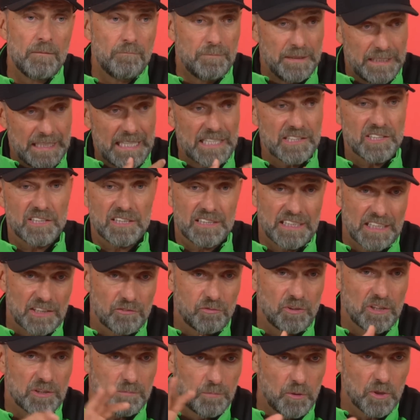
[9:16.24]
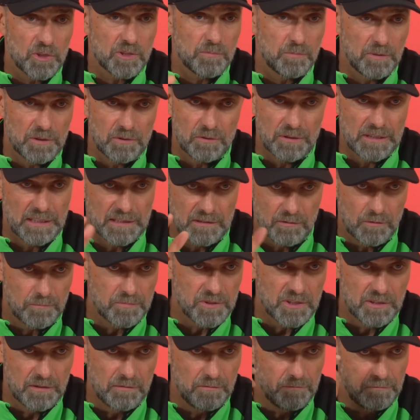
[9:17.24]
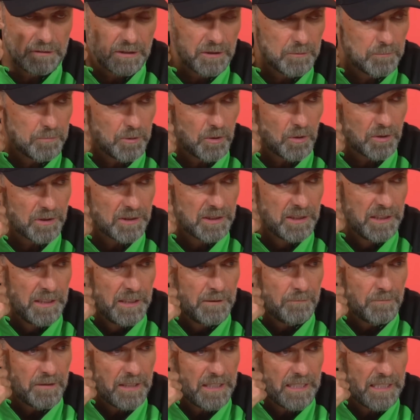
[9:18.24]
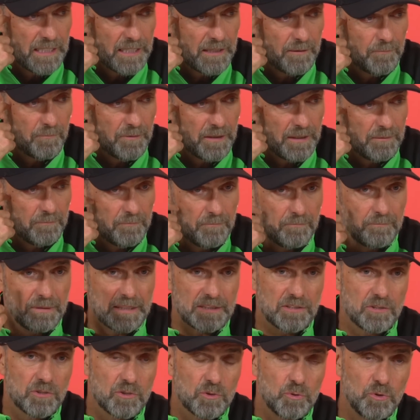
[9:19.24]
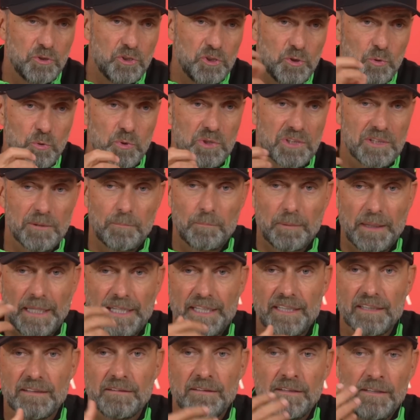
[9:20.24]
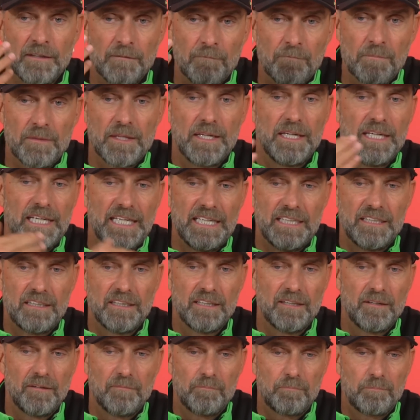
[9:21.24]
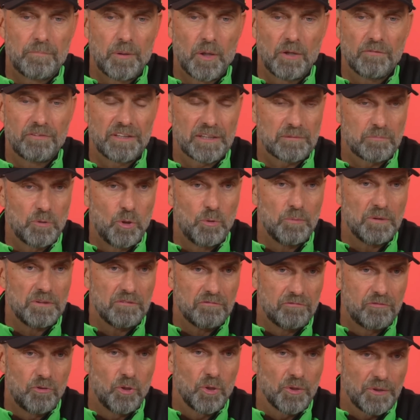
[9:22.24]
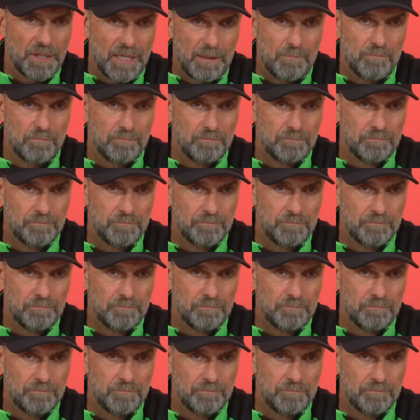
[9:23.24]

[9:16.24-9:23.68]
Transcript: being as successful as possible. That's obviously very important. Um, but to use the player in the perfect moment for them.